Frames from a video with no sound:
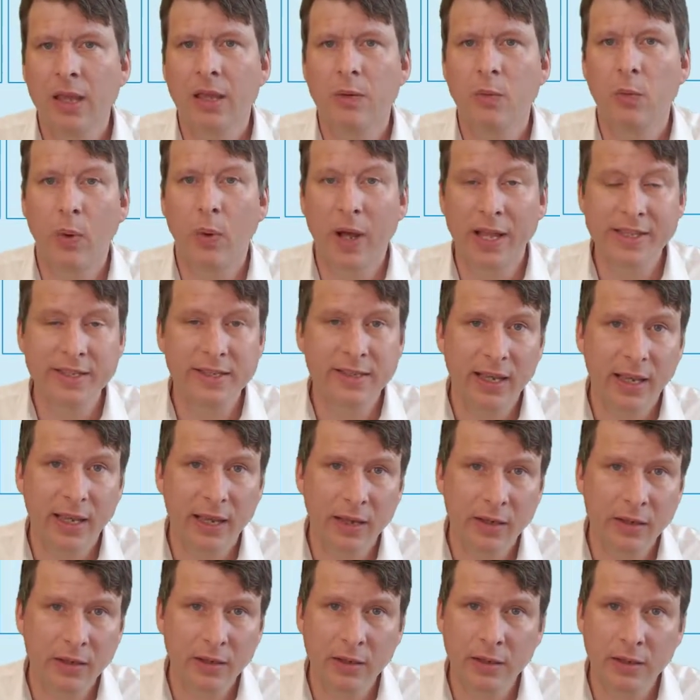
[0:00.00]
Once
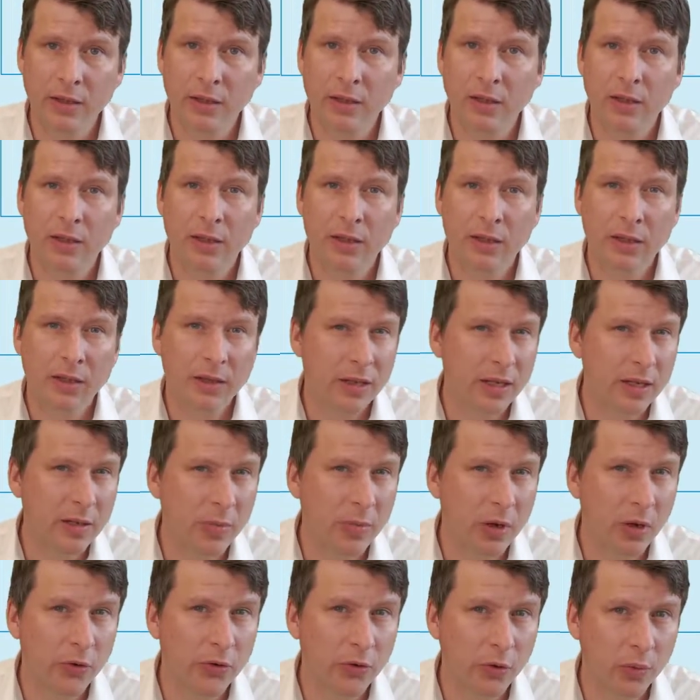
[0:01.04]
again, think
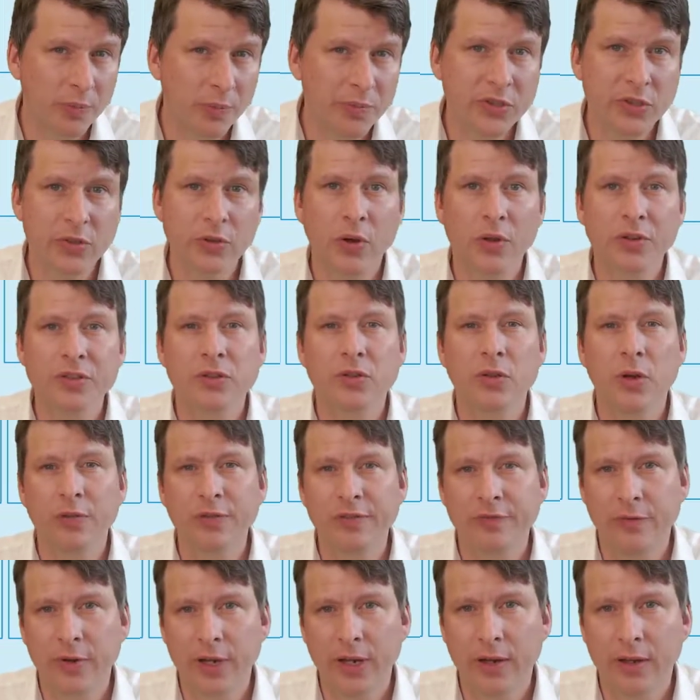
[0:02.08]
about open source
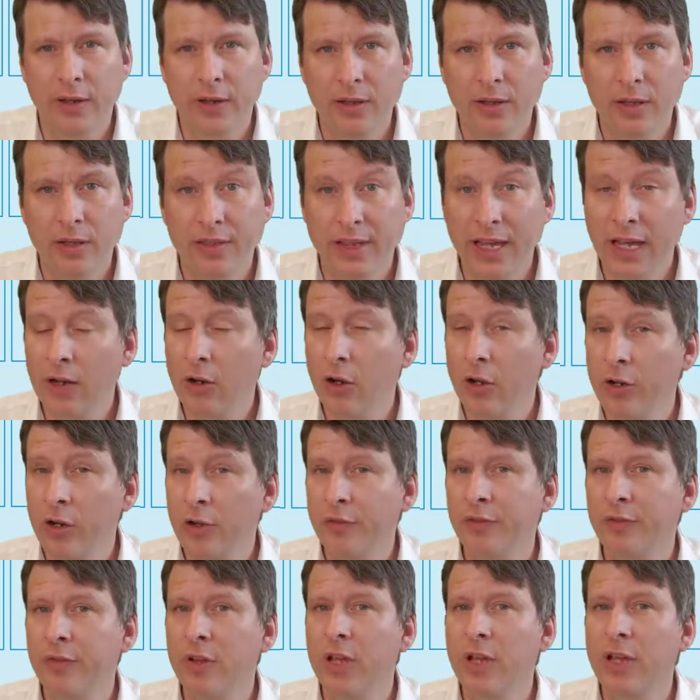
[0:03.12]
software. There are a lot
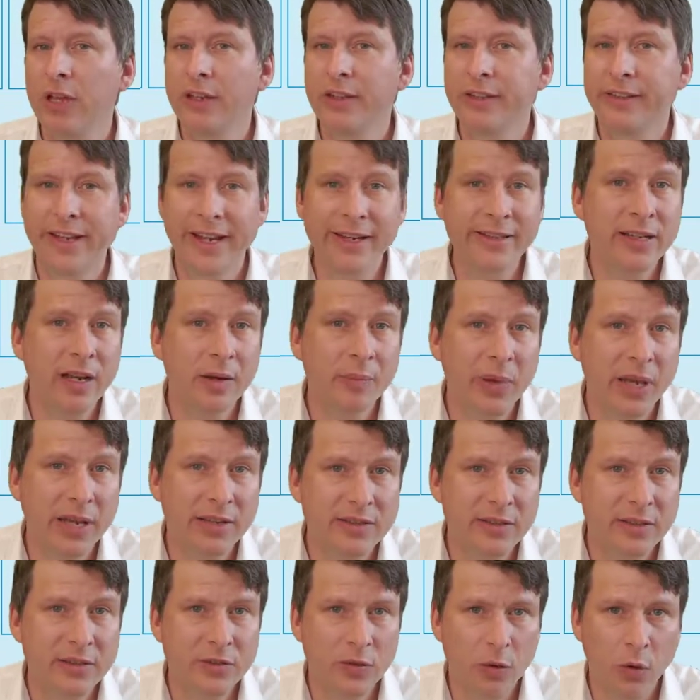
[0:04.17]
of
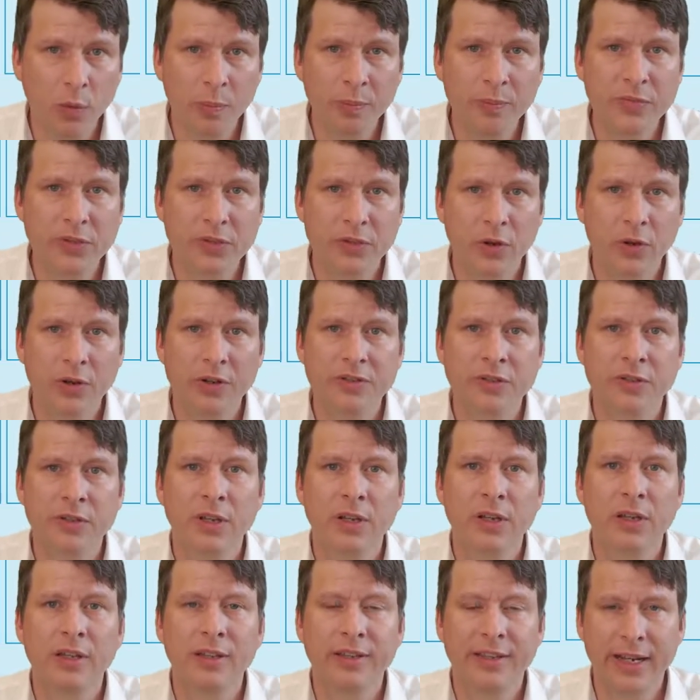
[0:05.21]
databases, open source
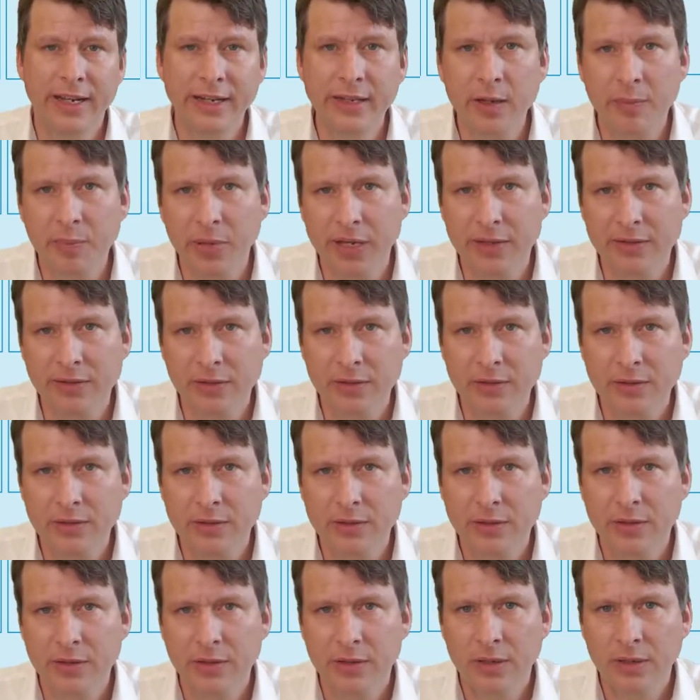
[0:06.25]
databases.
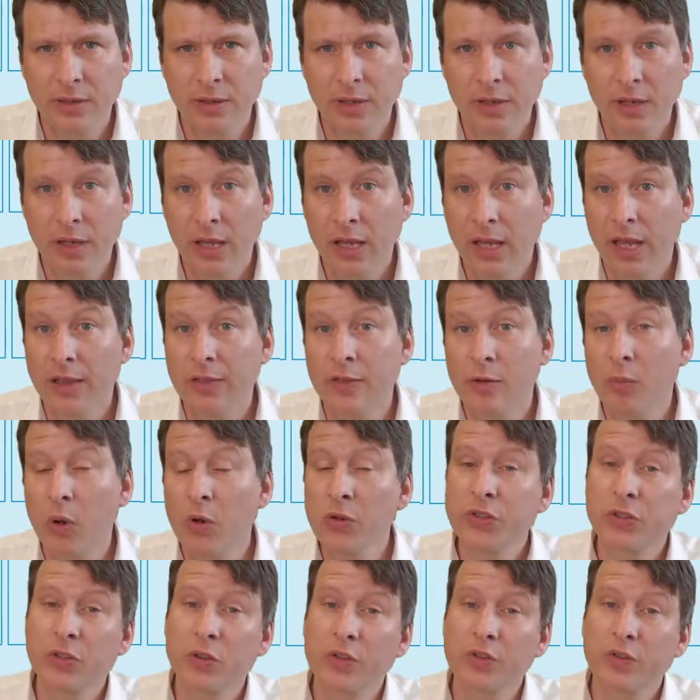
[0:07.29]
And the
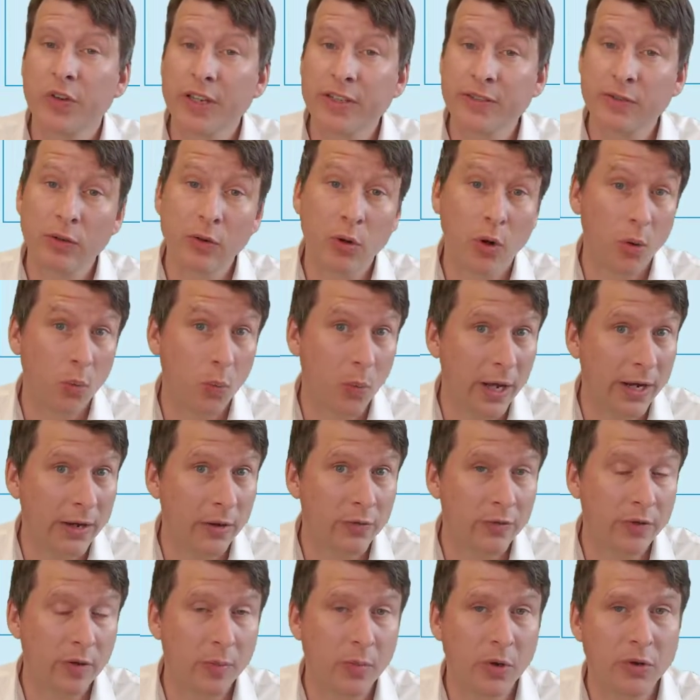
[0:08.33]
most successful, or one
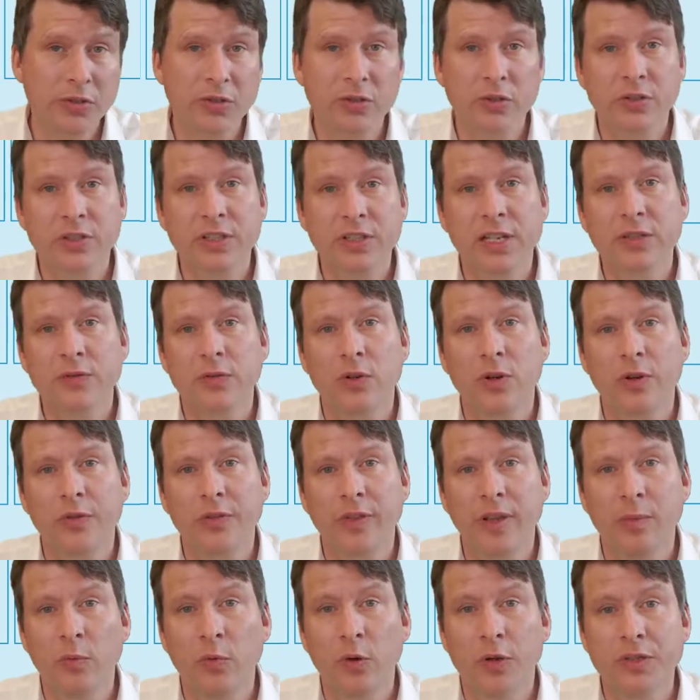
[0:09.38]
of the most successful of
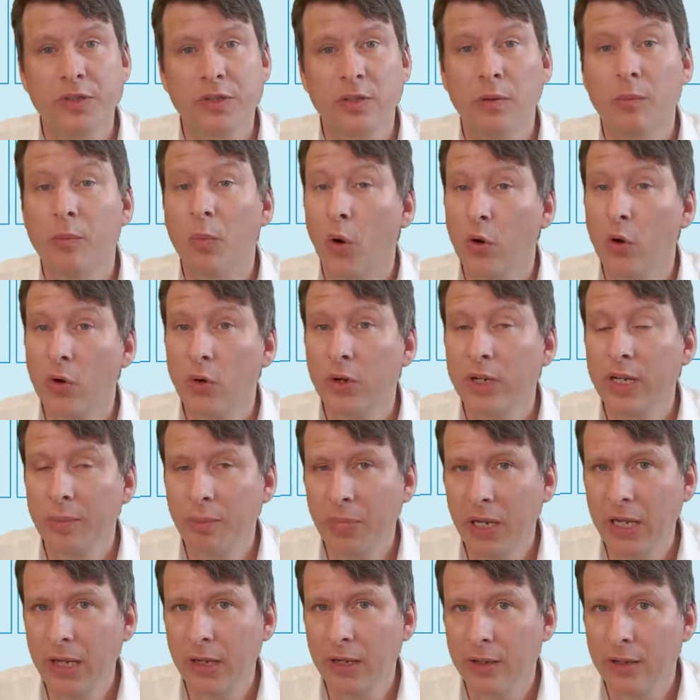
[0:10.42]
them, was
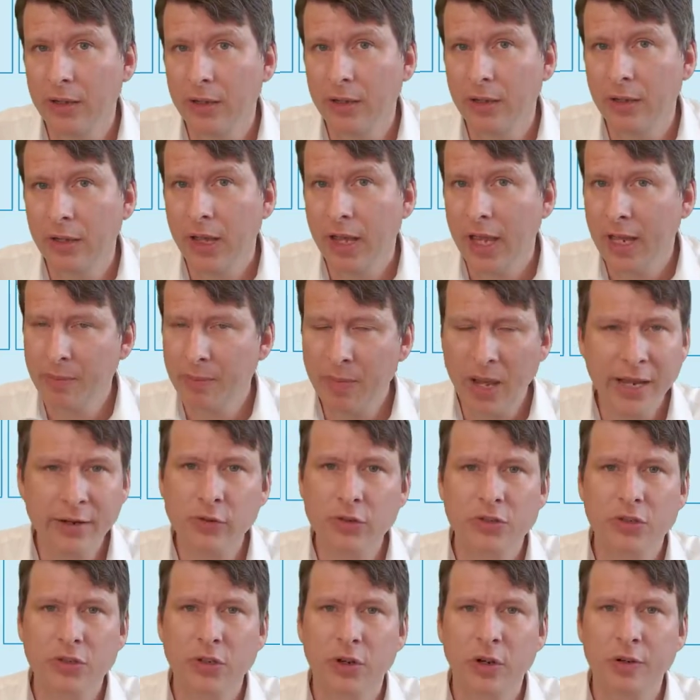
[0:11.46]
MongoDB. And
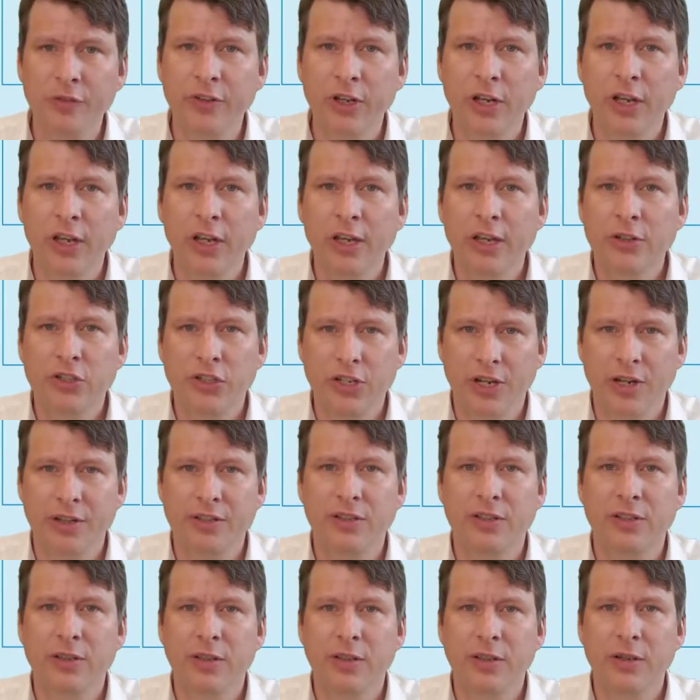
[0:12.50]
Microsoft
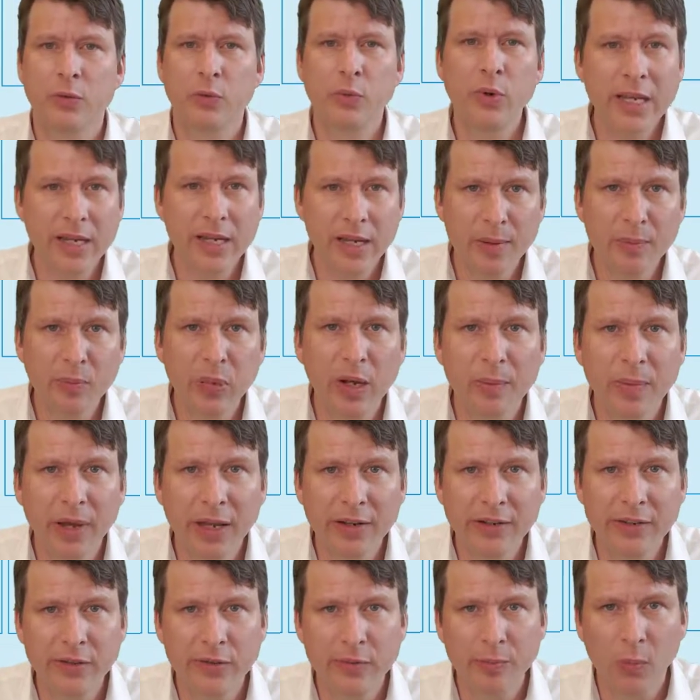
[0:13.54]
just
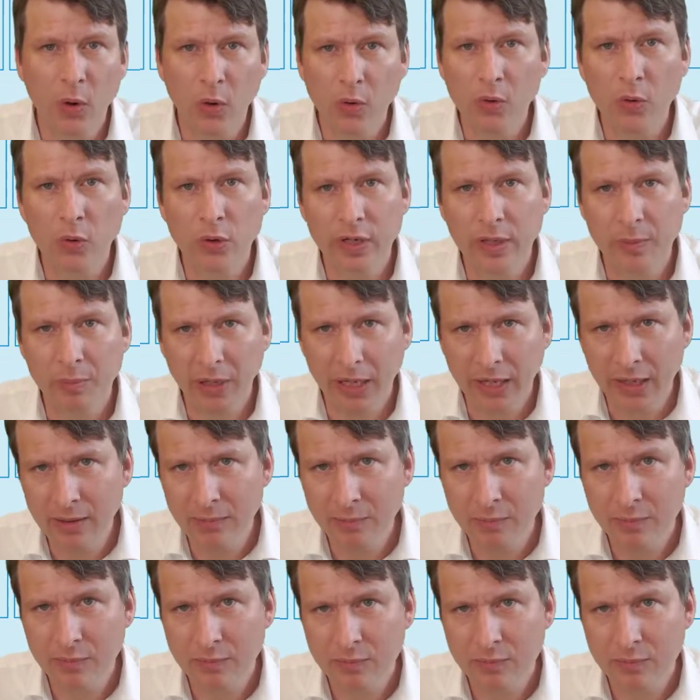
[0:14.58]
re-implemented MongoDB